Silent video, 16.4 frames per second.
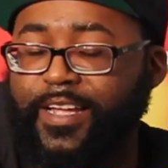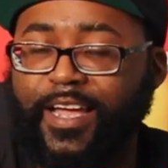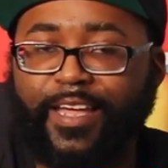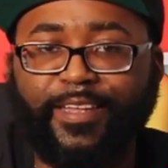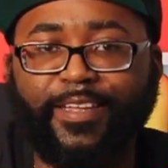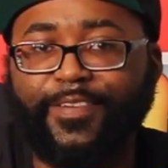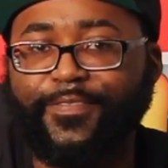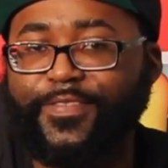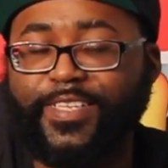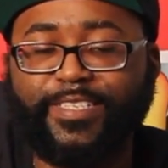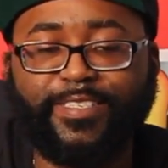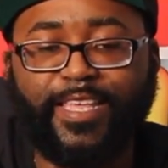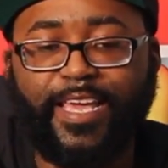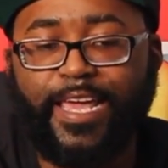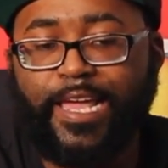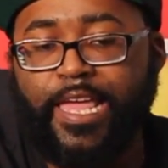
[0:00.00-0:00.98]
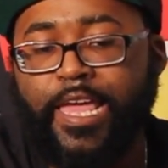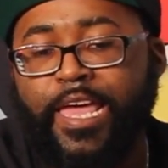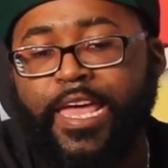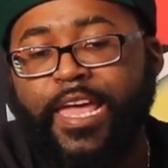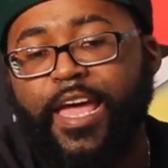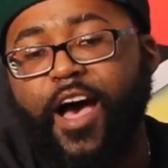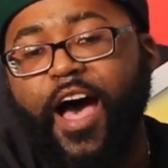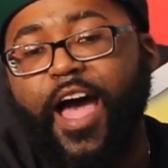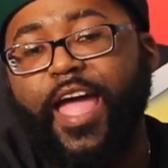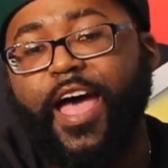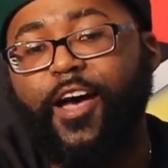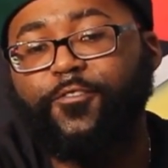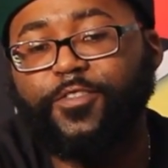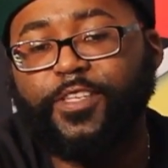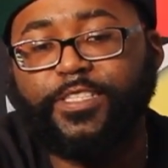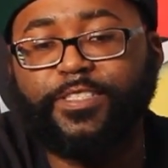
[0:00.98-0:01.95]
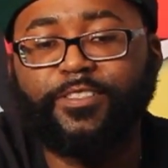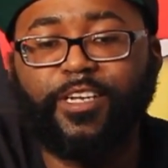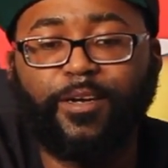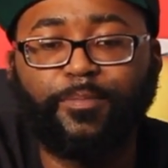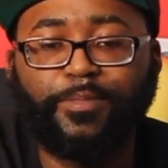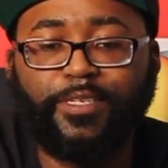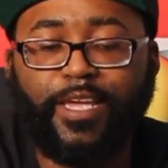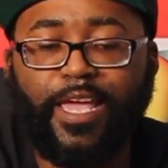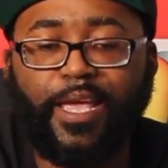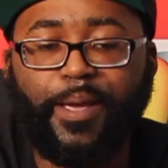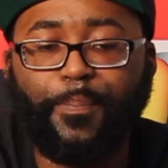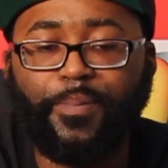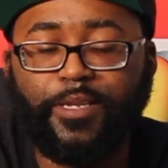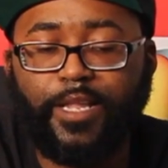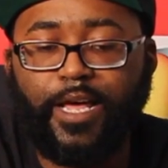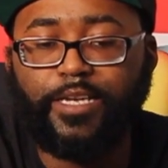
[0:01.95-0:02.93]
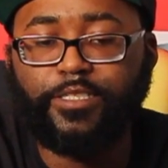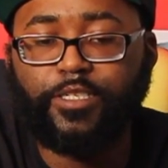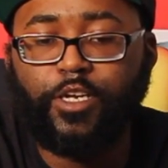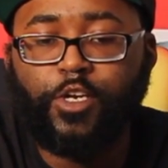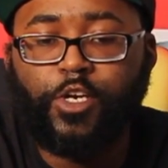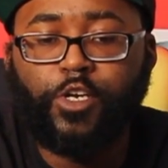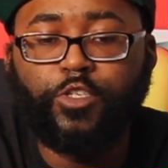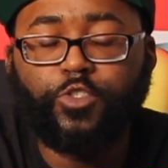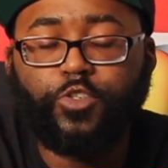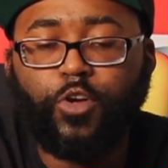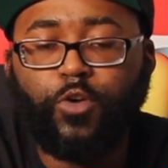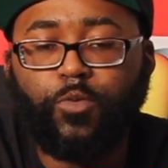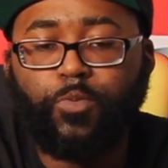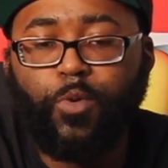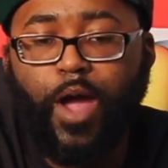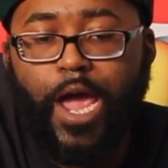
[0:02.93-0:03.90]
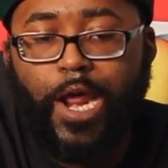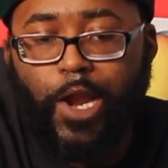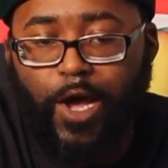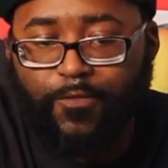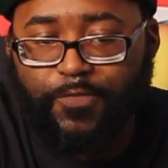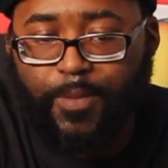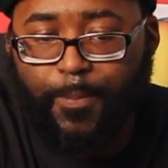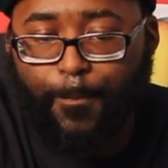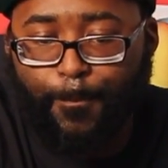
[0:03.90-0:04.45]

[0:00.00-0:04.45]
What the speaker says: I love this thing, I have the Subtank Plus. So right off the